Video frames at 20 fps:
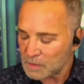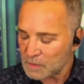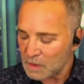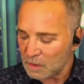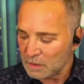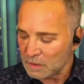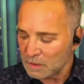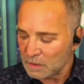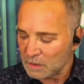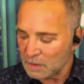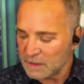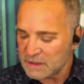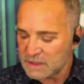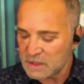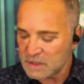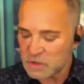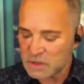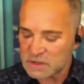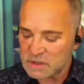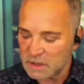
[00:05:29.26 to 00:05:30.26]
You know, it's
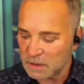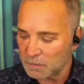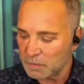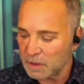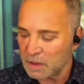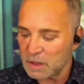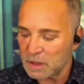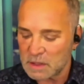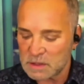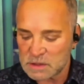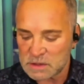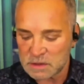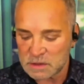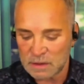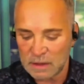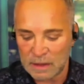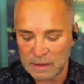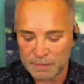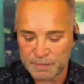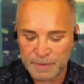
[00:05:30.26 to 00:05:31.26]
interesting because
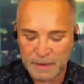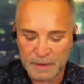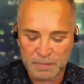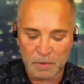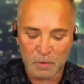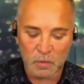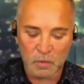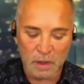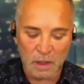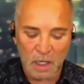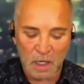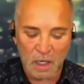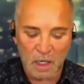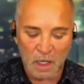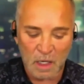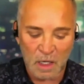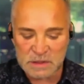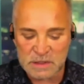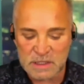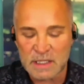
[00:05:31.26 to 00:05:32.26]
people will
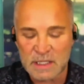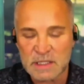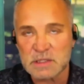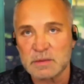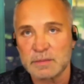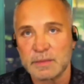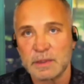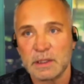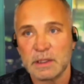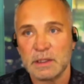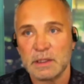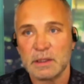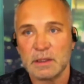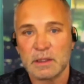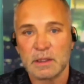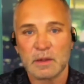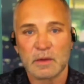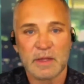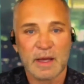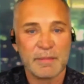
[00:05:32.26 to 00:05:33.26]
often say to me, you
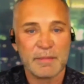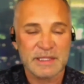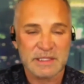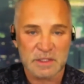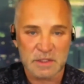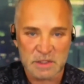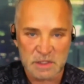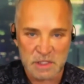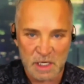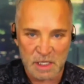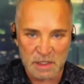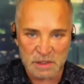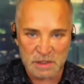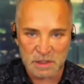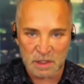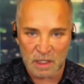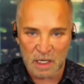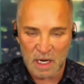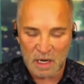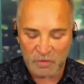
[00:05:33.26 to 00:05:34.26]
know, that must have changed
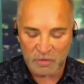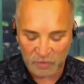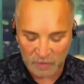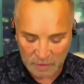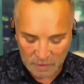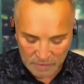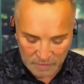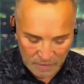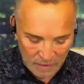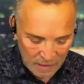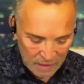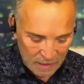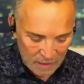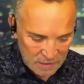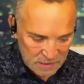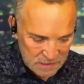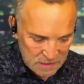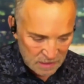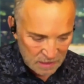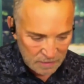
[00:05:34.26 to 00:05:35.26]
your life. And I
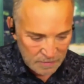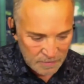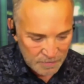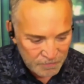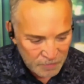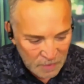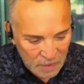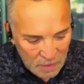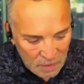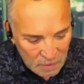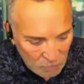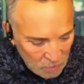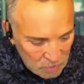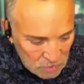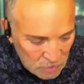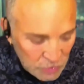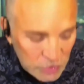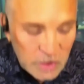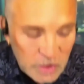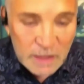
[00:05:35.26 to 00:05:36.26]
say, well,
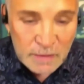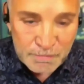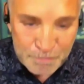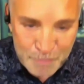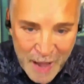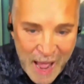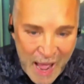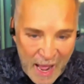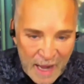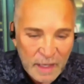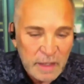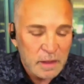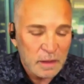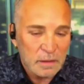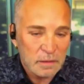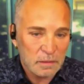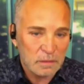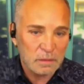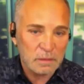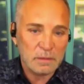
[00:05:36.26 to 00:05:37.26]
looking back,
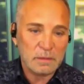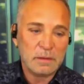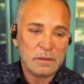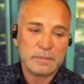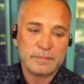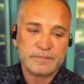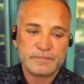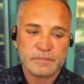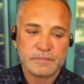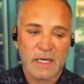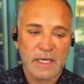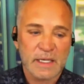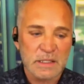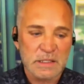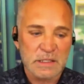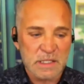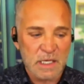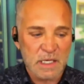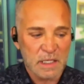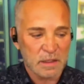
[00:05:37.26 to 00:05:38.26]
I can
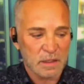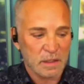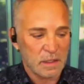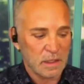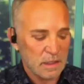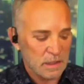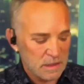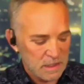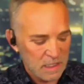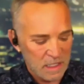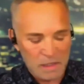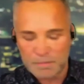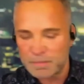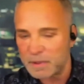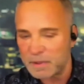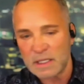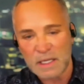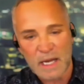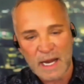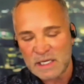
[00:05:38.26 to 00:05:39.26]
say that it did, but
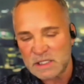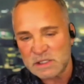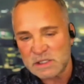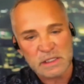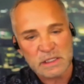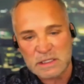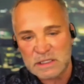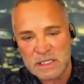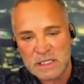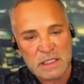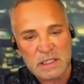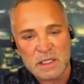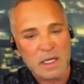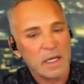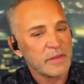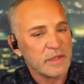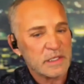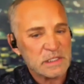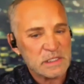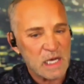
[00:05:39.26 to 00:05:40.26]
it actually didn't
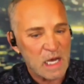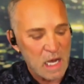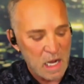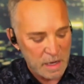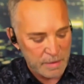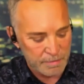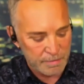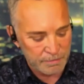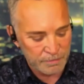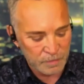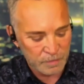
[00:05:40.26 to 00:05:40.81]
at the time.